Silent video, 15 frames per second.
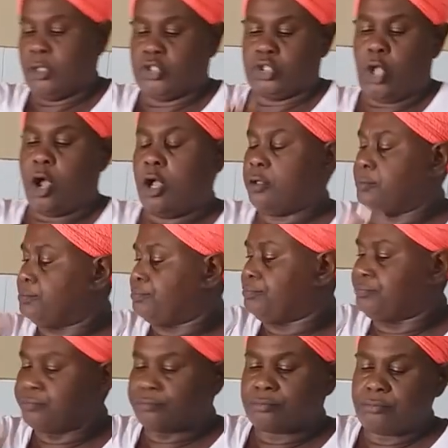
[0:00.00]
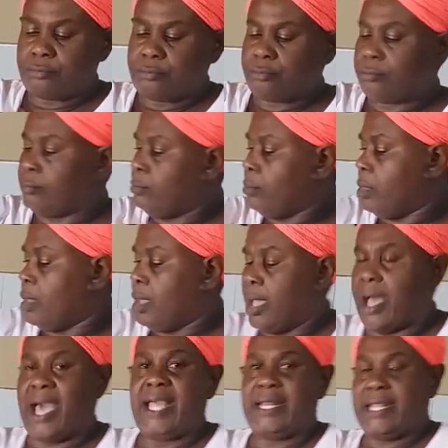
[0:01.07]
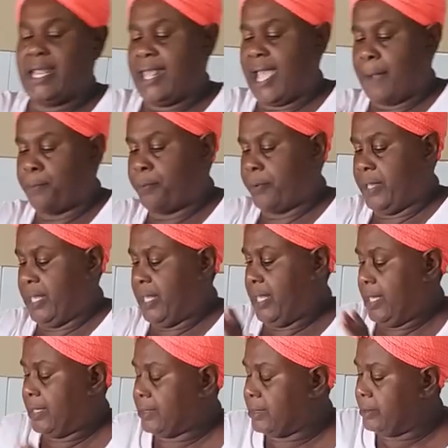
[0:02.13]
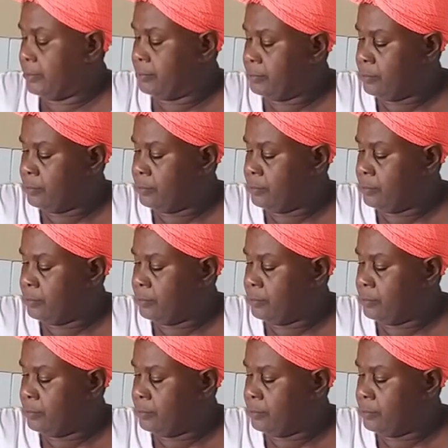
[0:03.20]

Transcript: So I'm ready to pre-eat.